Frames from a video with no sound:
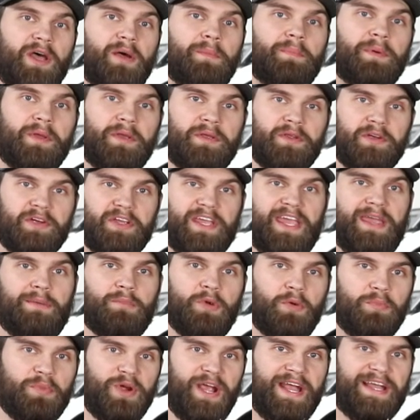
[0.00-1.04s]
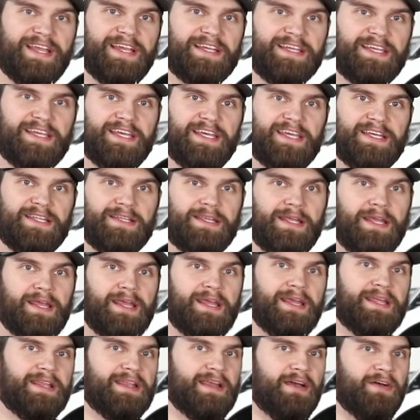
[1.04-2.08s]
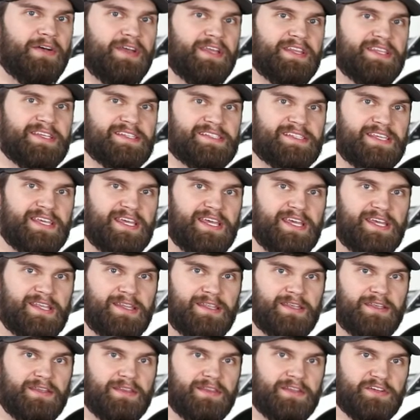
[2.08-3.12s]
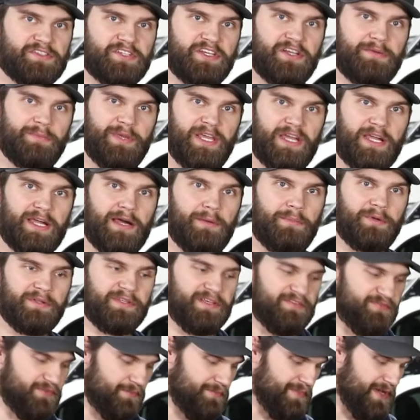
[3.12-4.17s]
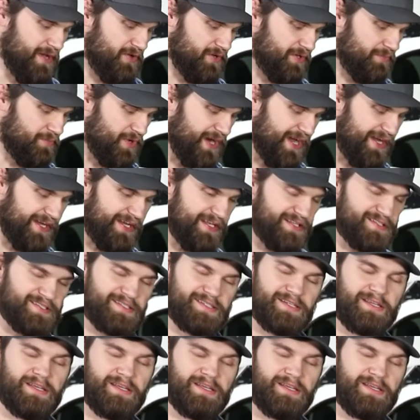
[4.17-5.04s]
up your camera bracket kit. Now in this kit, there's gonna be a couple different mounting brackets.